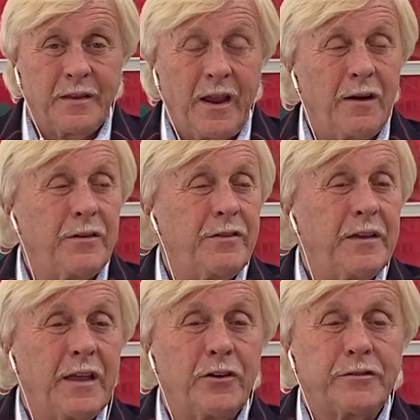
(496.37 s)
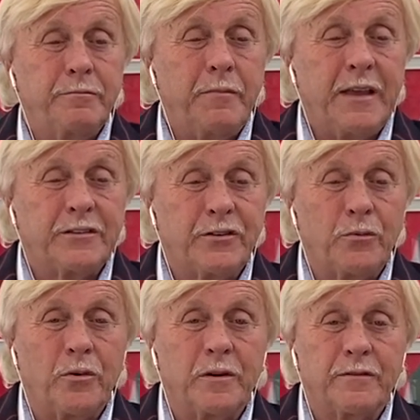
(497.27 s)
Everything else makes the
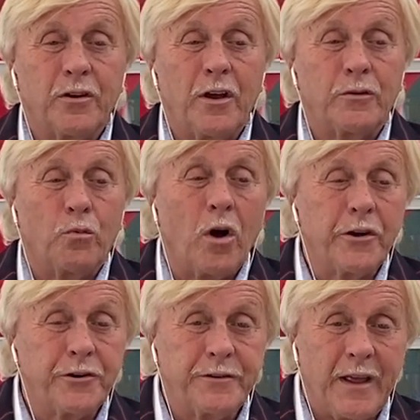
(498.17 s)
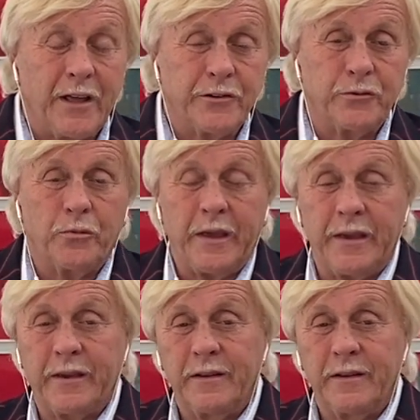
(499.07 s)
Word of God watered down and weak.